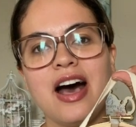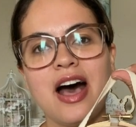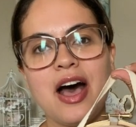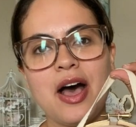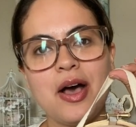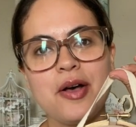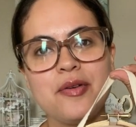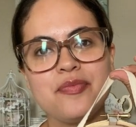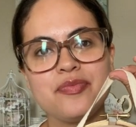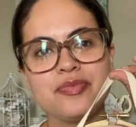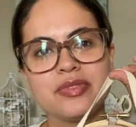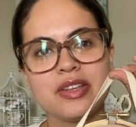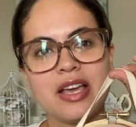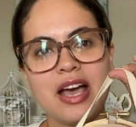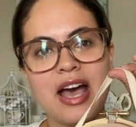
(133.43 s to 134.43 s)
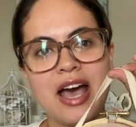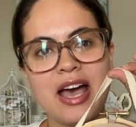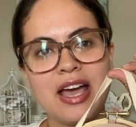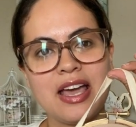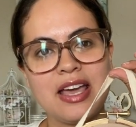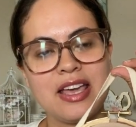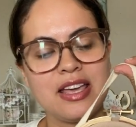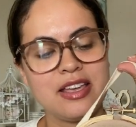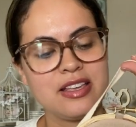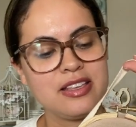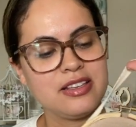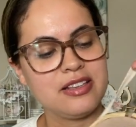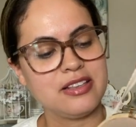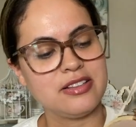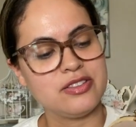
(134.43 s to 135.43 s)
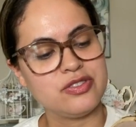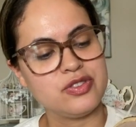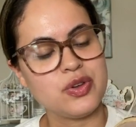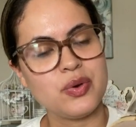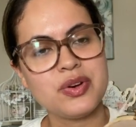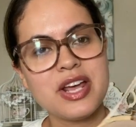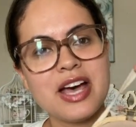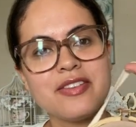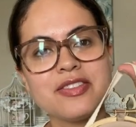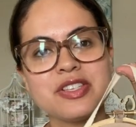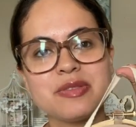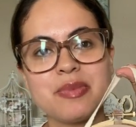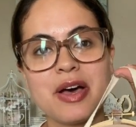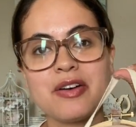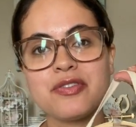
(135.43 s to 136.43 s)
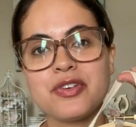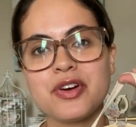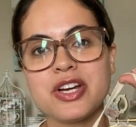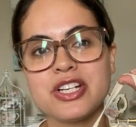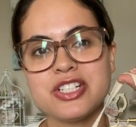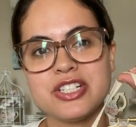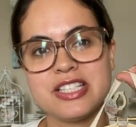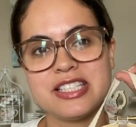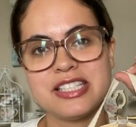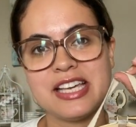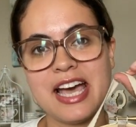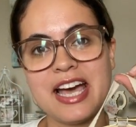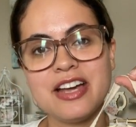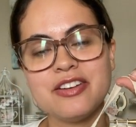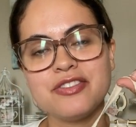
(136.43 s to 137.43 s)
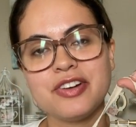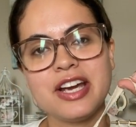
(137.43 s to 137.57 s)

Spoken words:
I don't have a spot for it just yet.